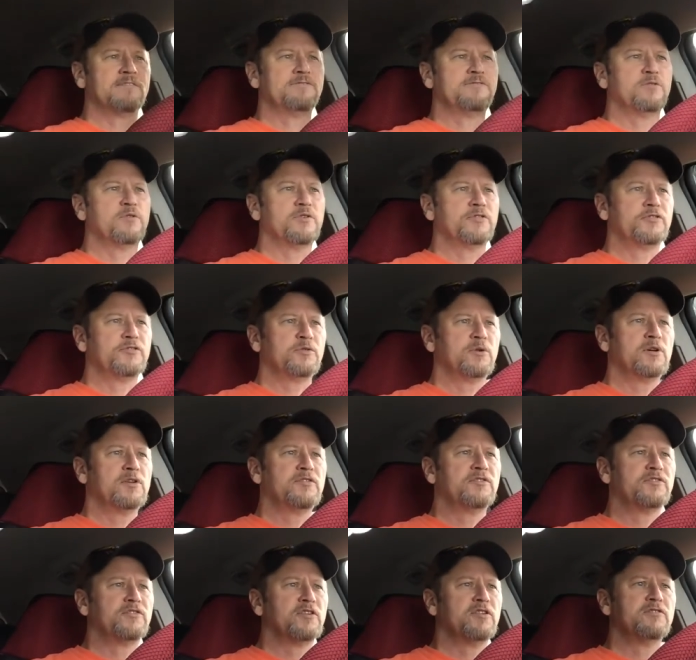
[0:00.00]
and forth, so on
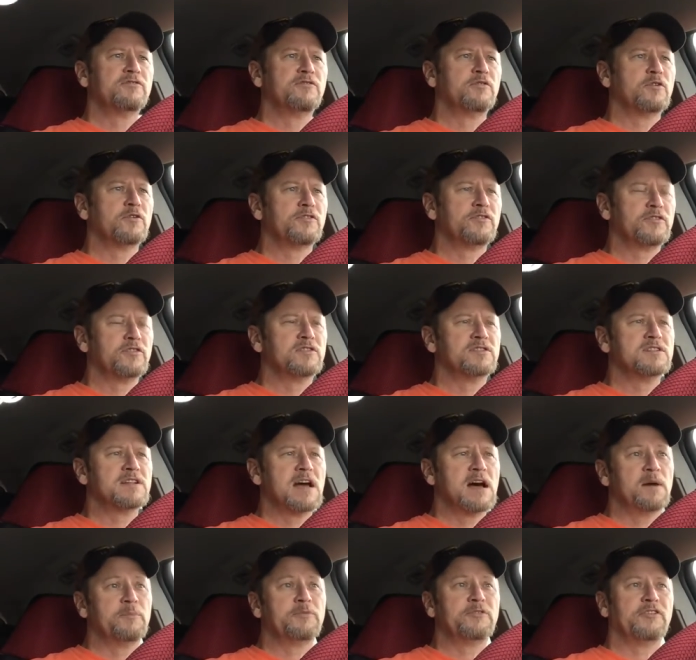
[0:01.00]
and so forth. So it
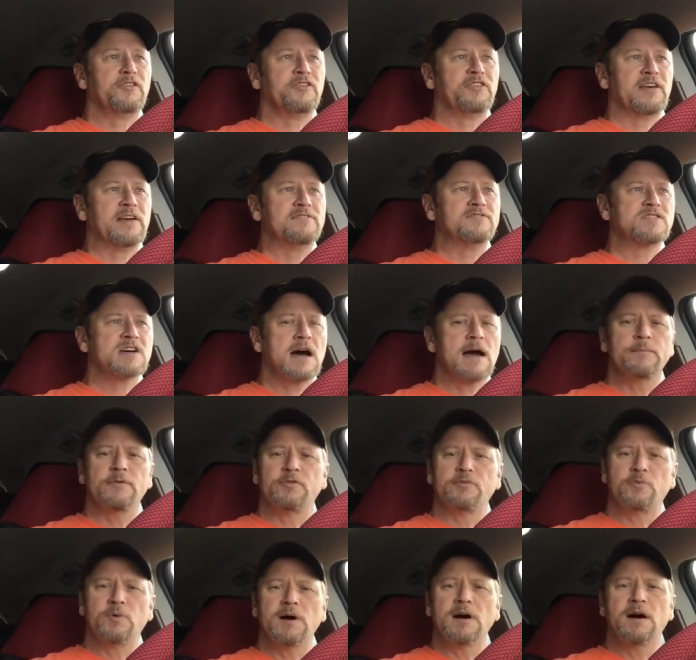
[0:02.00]
helps to save time
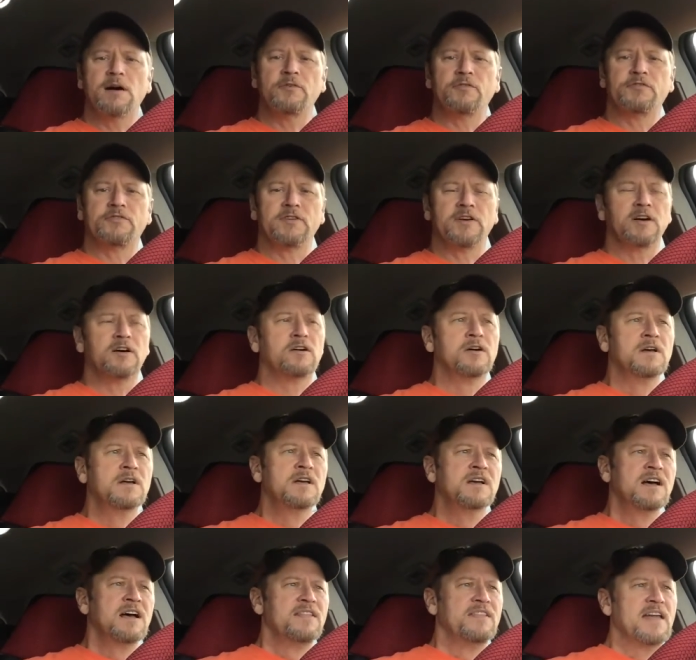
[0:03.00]
as well. So
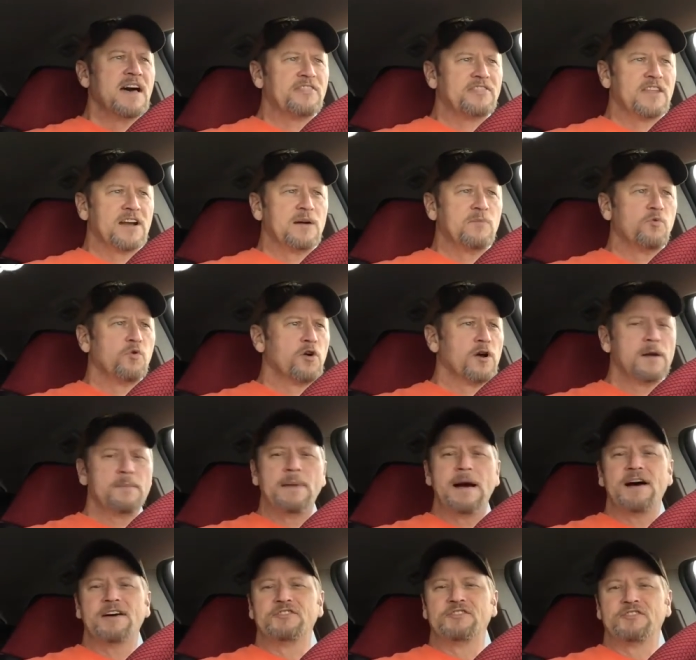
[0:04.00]
not that I'm worried
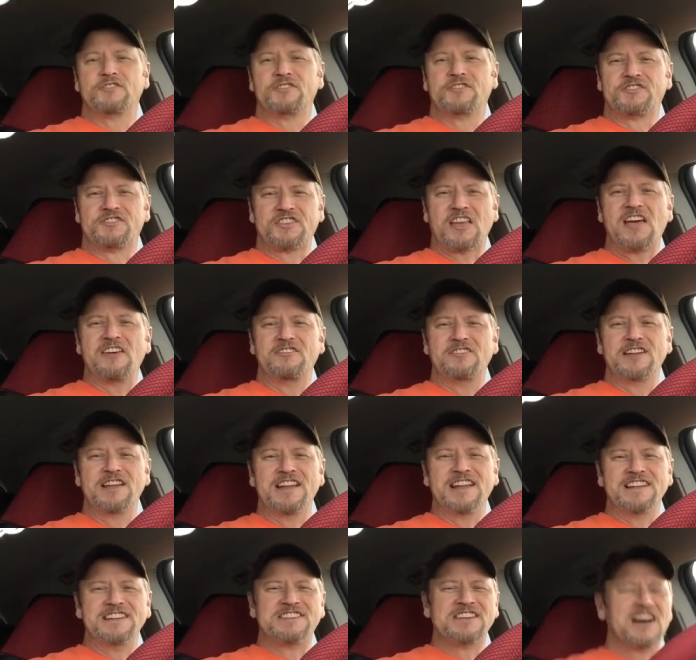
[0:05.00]
about saving
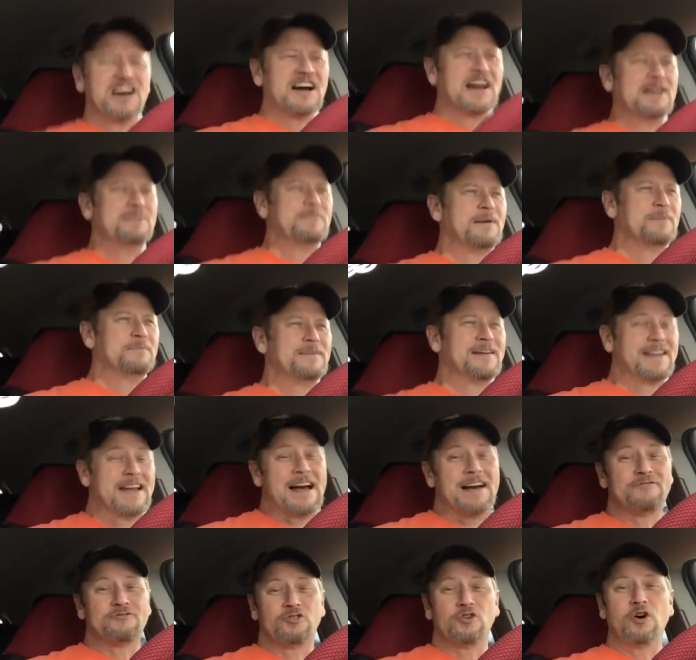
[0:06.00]
any time. I mean,
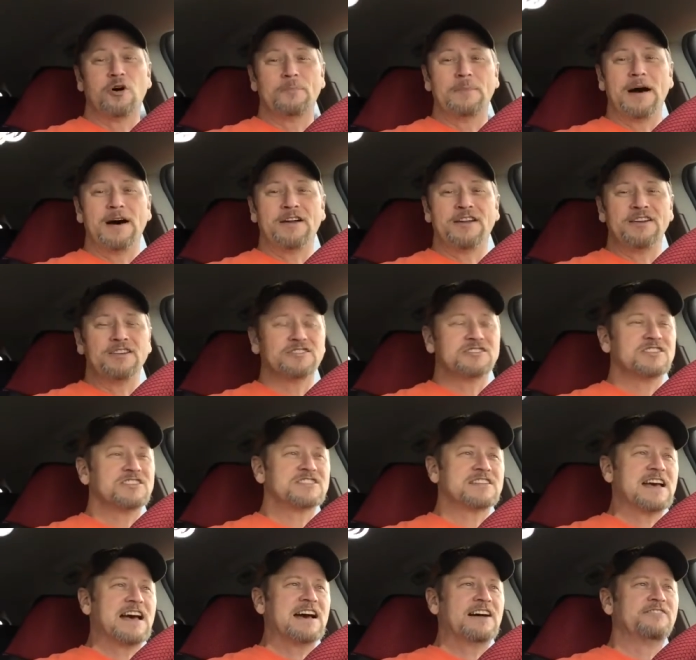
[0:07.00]
after all, I'm out here
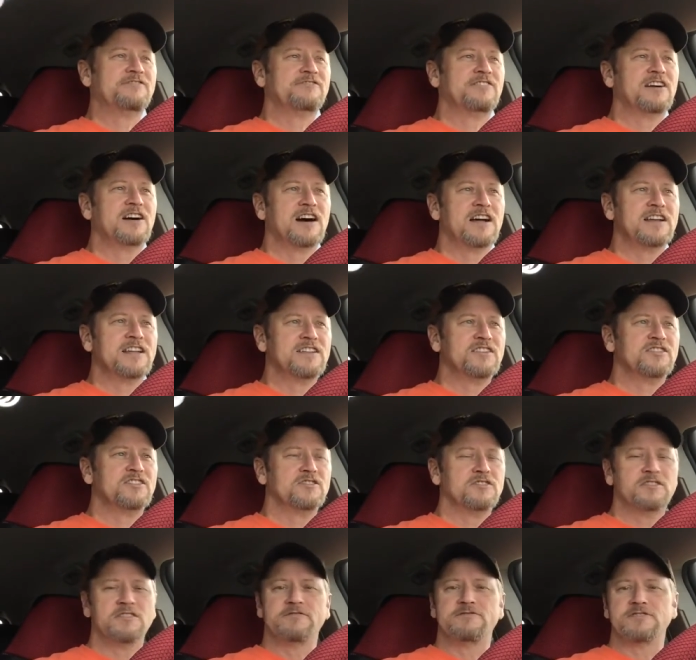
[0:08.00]
just to have fun and
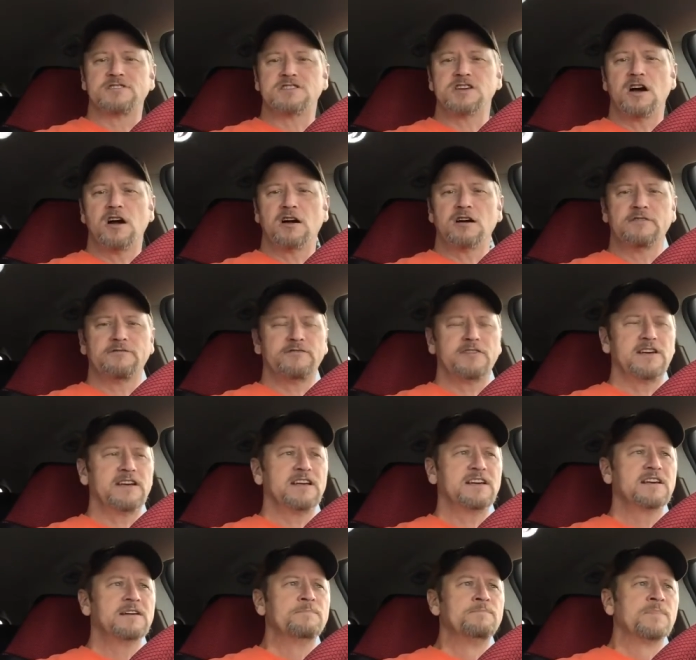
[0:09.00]
do the
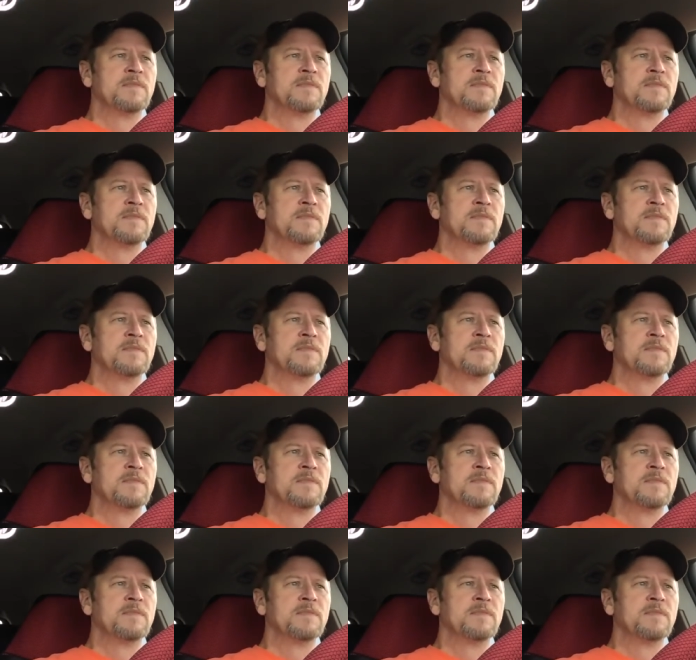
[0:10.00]
photography,